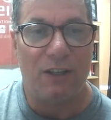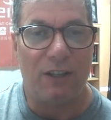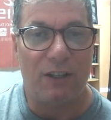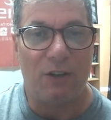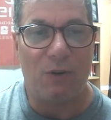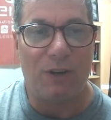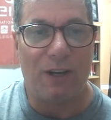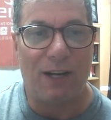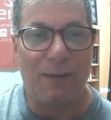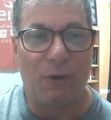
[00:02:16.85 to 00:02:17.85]
in
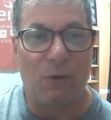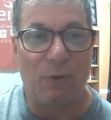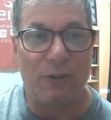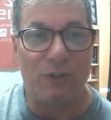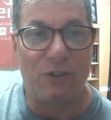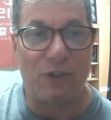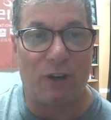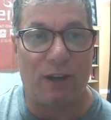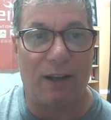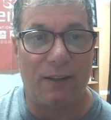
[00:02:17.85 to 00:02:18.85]
Yokohama was
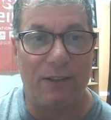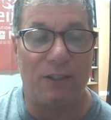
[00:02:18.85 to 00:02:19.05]
I